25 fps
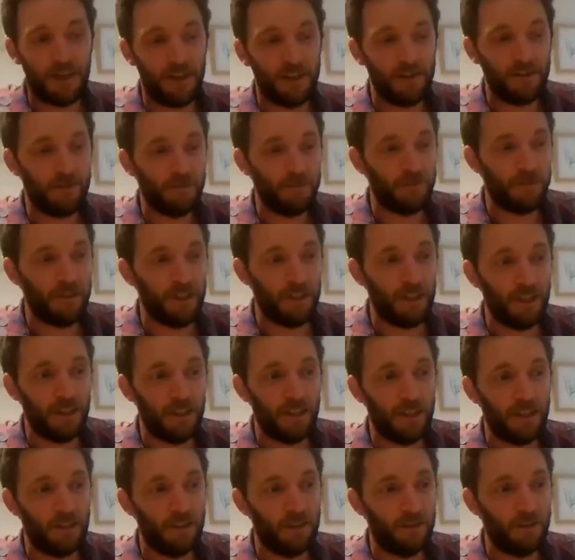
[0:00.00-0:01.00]
charge of
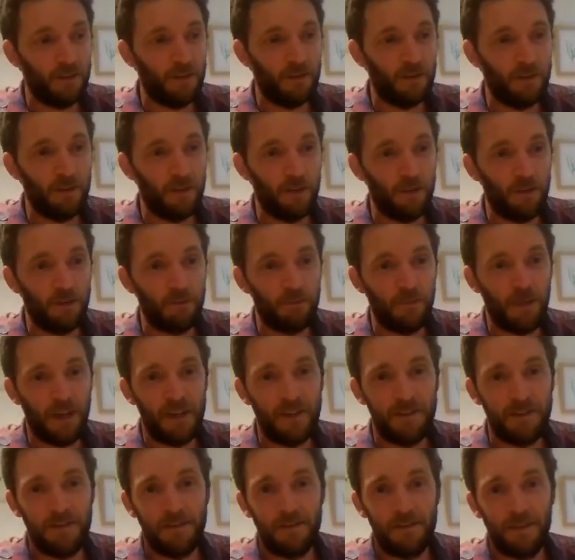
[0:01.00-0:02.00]

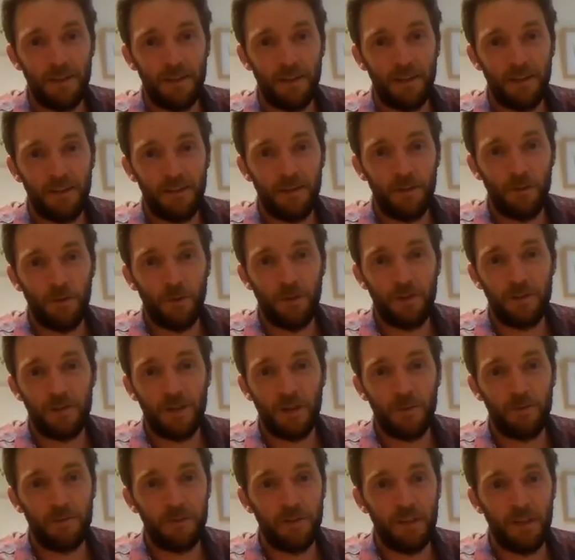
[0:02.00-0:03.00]
manages the
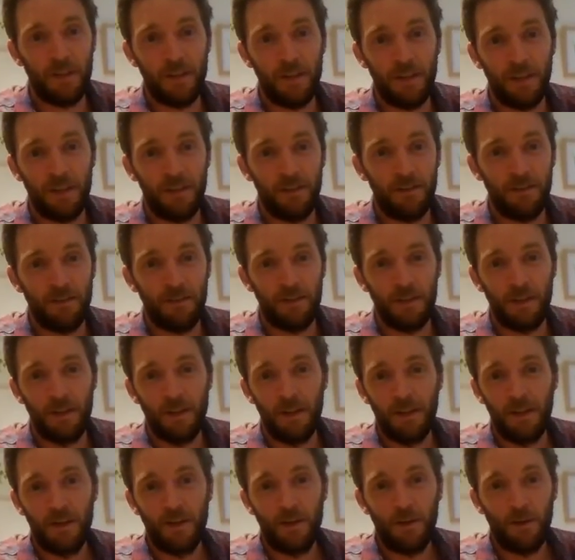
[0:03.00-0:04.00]
workshop side of things, and
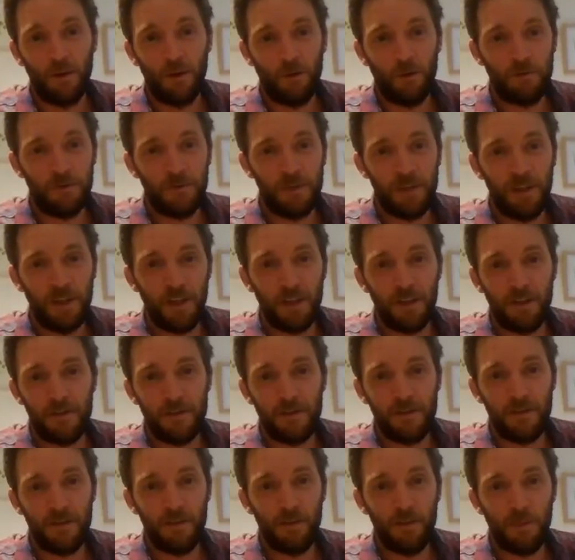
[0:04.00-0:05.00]
over the
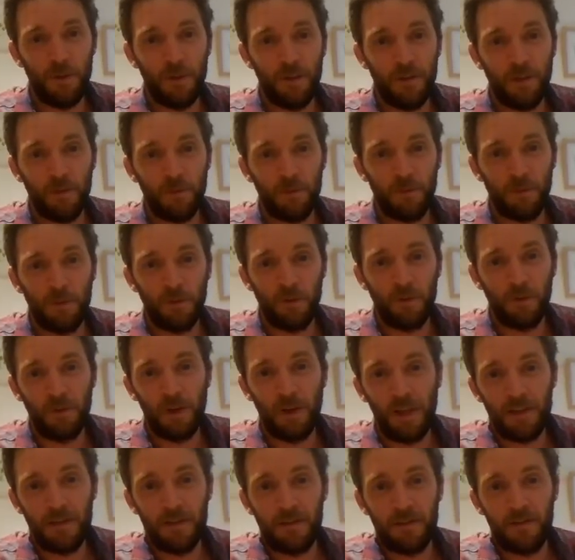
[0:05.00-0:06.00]
years she's built up some good
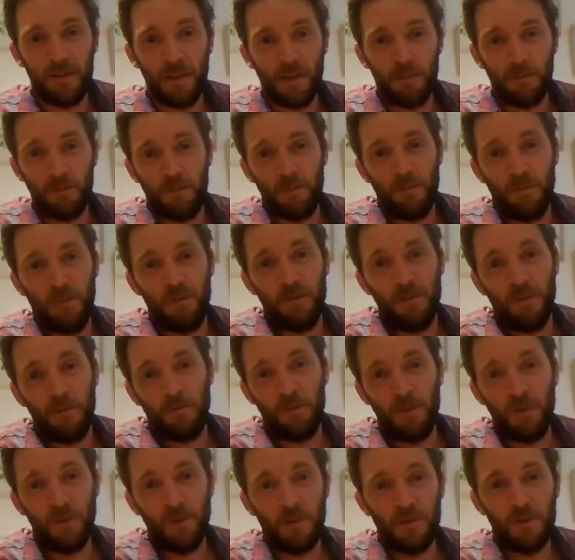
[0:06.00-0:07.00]
relationships with
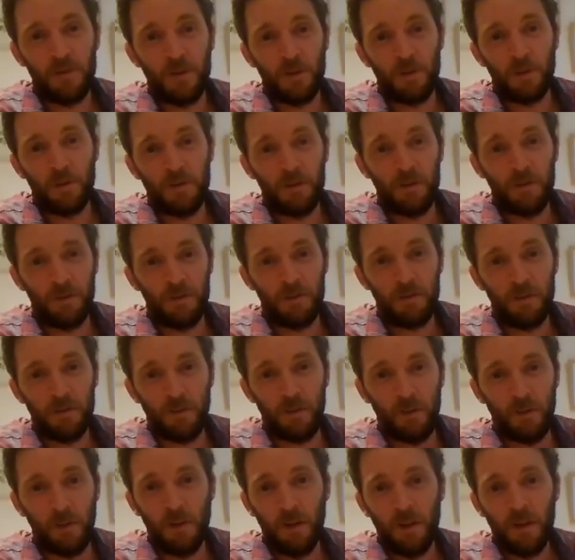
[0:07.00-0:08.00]
some good tutors.
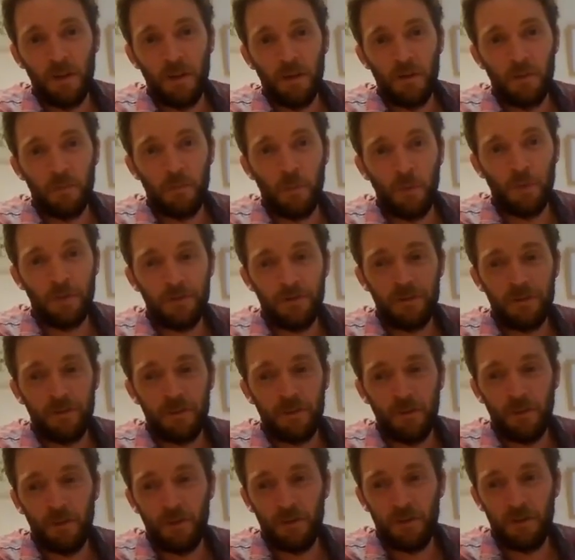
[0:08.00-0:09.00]
So most
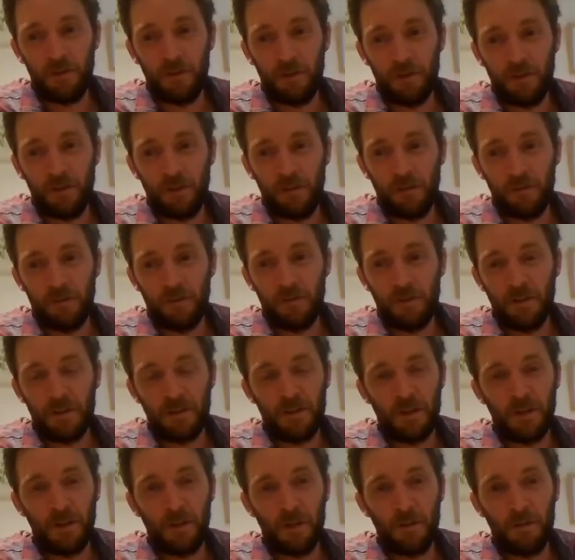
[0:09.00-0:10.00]
tutors are
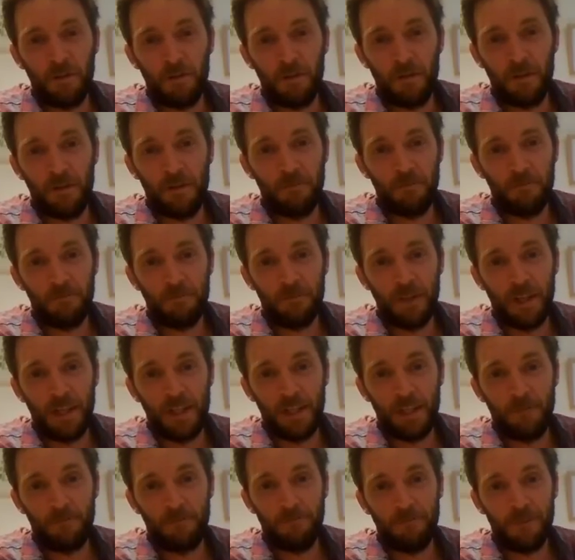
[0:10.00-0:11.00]
return
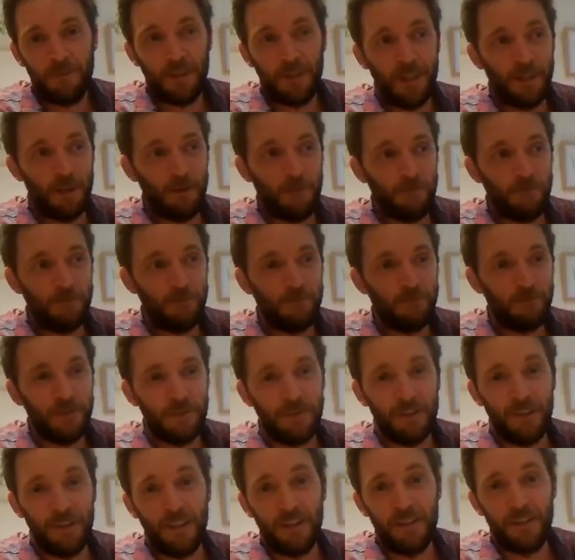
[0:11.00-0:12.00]
kind of
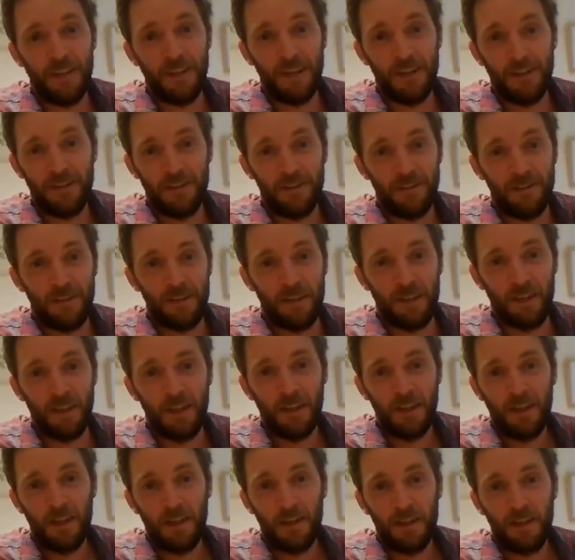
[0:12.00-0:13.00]
facilitators, and
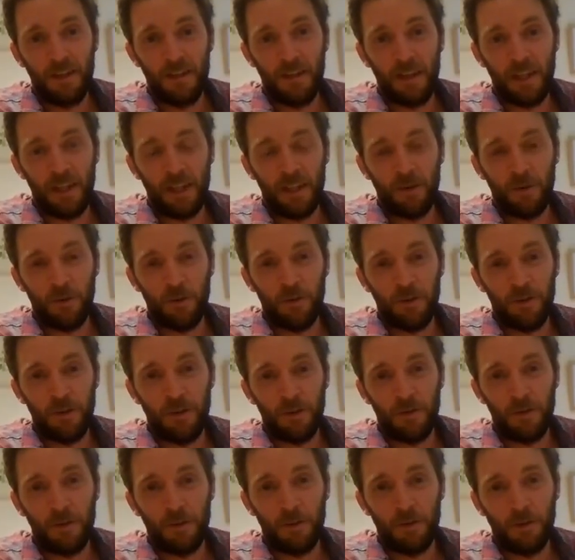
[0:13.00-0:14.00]

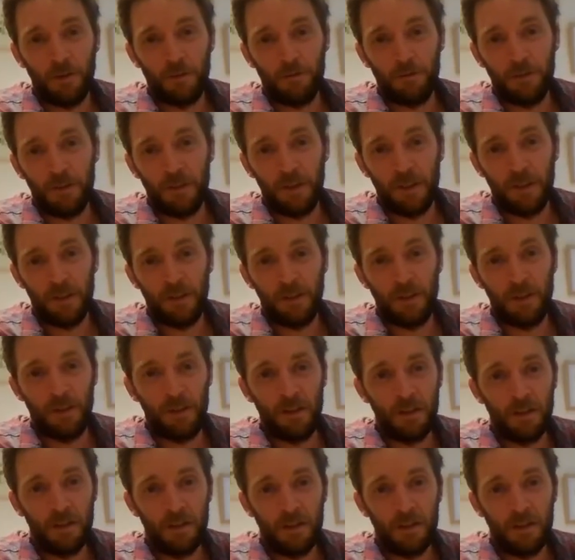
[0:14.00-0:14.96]
they're all very good.